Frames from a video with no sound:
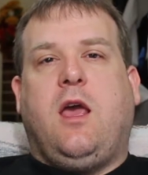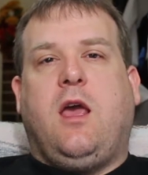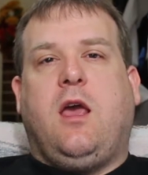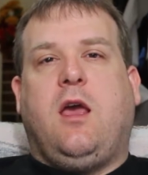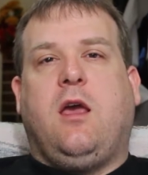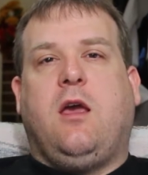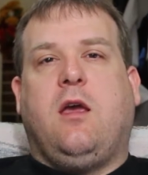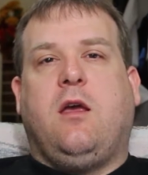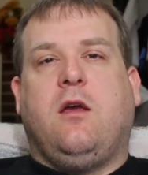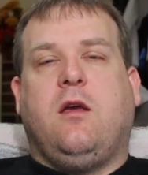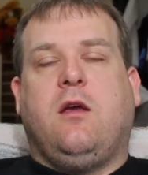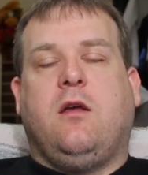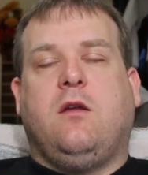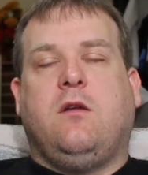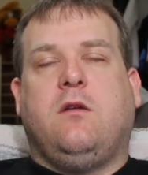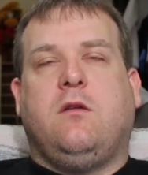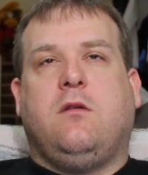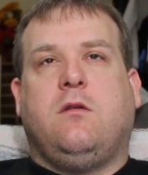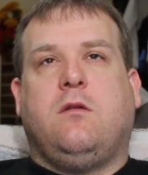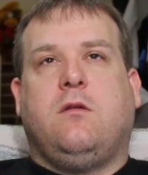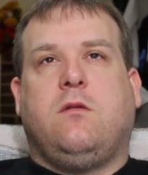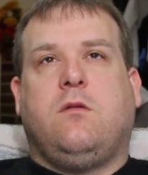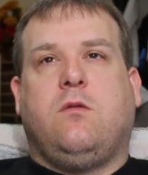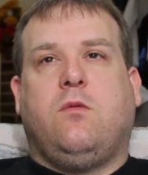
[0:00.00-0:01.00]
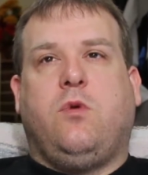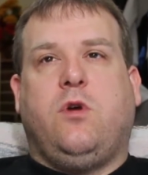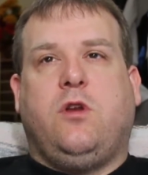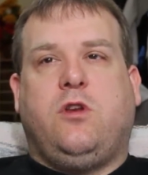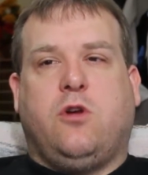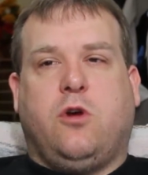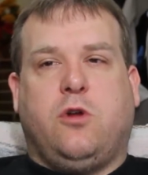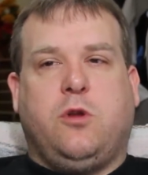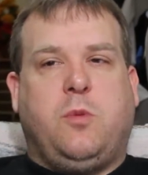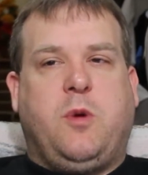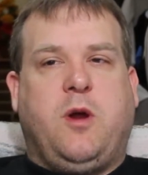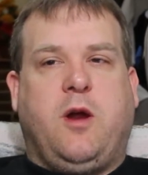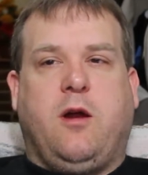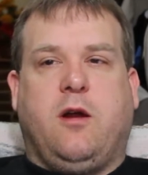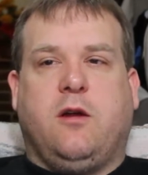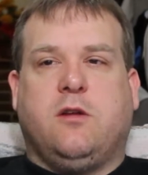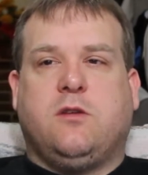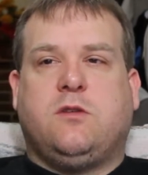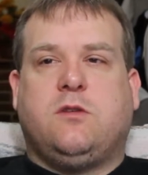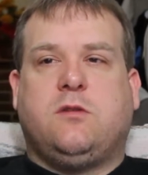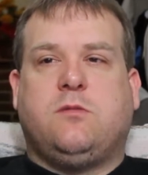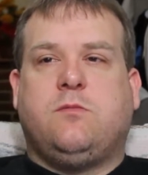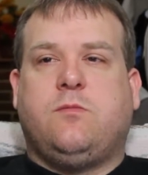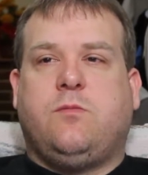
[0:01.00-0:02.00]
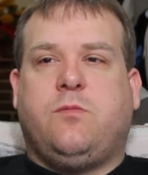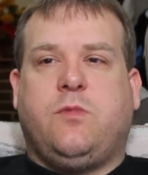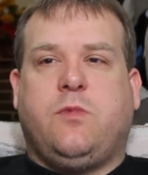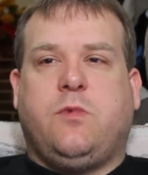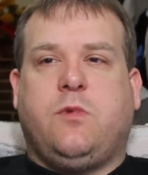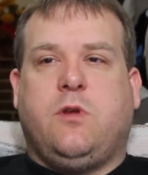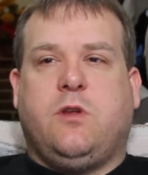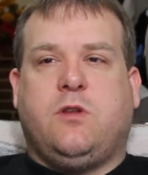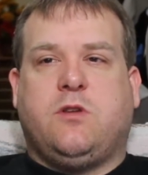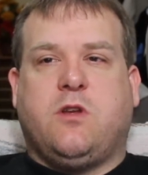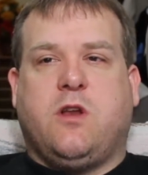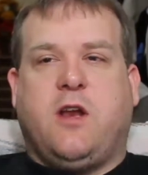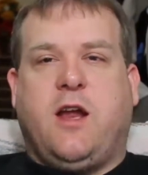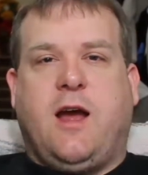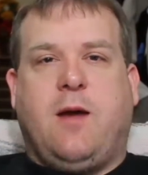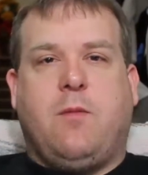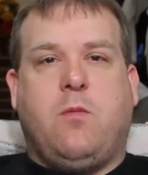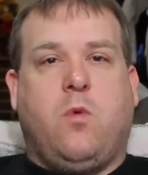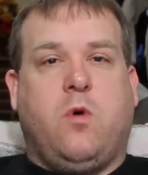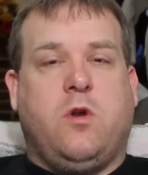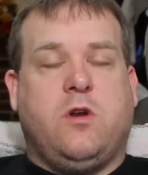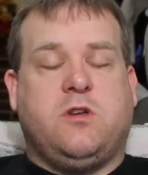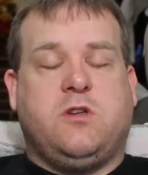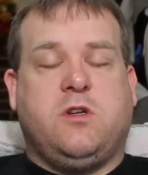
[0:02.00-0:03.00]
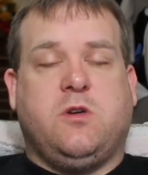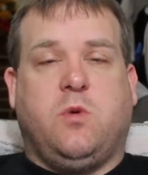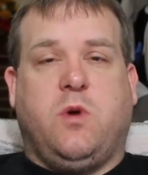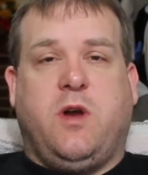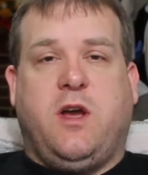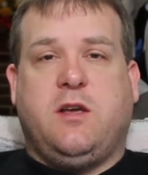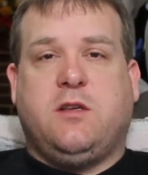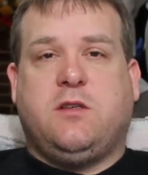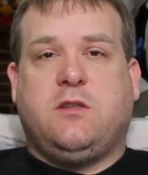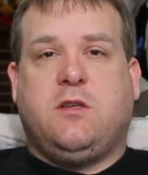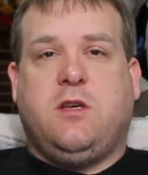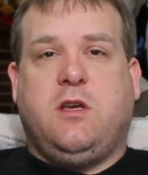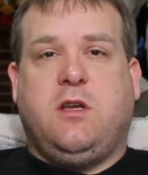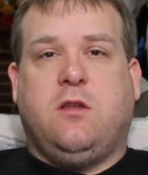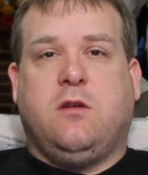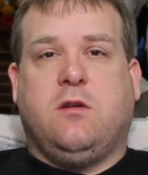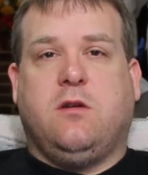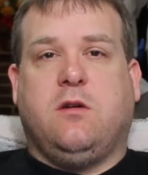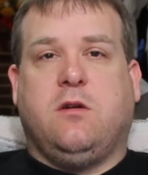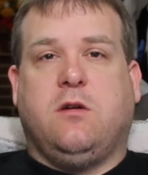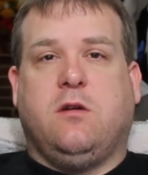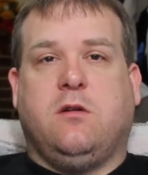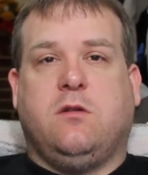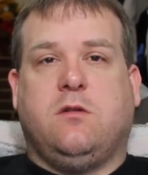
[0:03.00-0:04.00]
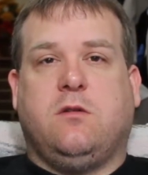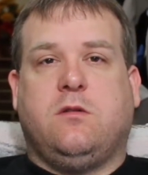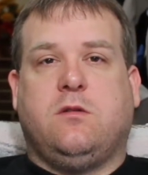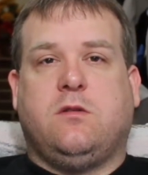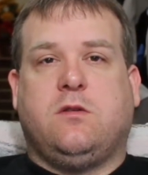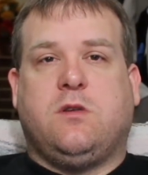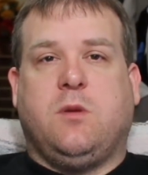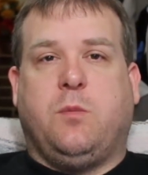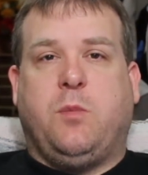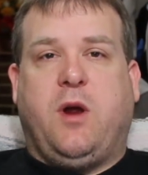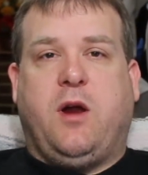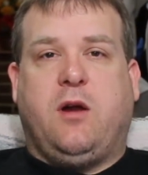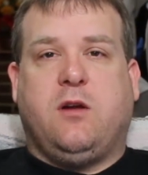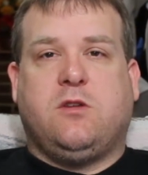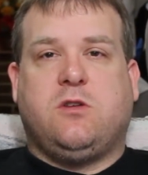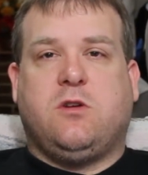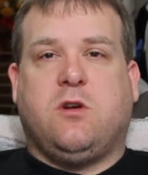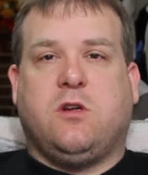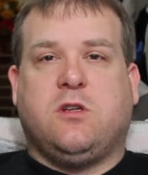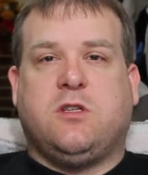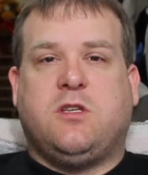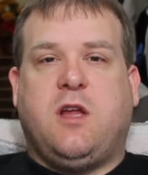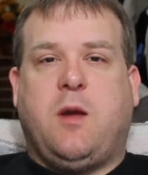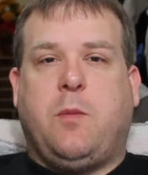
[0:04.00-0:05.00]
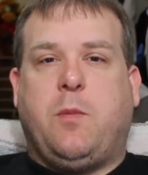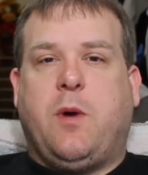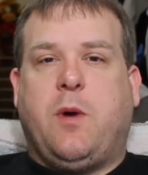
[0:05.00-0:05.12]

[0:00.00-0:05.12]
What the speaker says: And we told the parents it's going to happen one of two ways. Either some parents are going